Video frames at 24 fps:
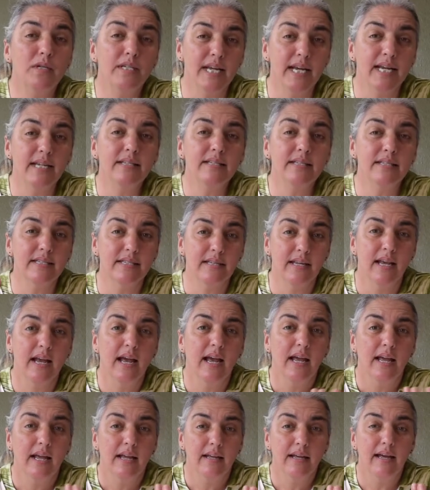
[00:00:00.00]
dense
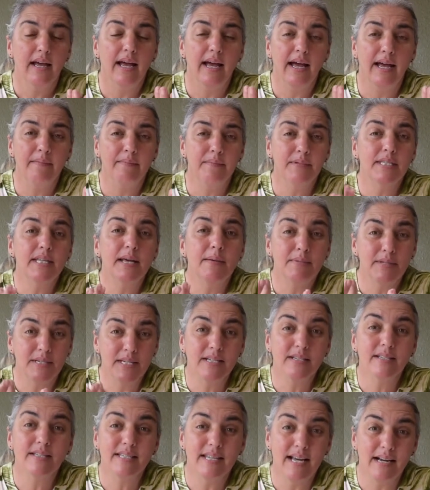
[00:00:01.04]

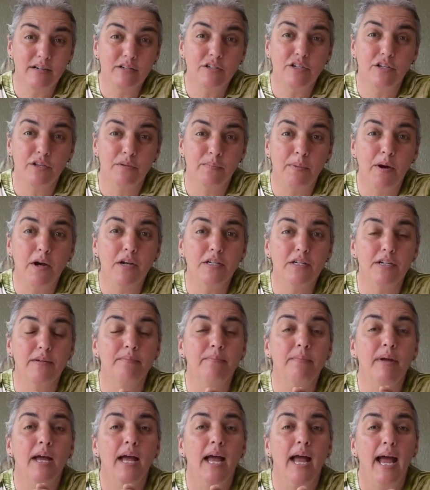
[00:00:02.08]
substance sunk to the bottom